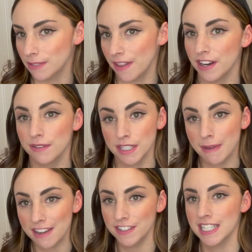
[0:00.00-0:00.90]
whether it was
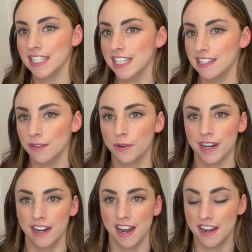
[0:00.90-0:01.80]
my facility
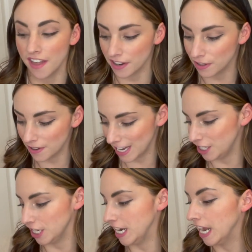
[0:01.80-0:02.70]
or another
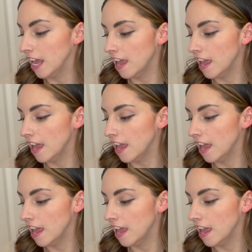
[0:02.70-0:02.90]
location,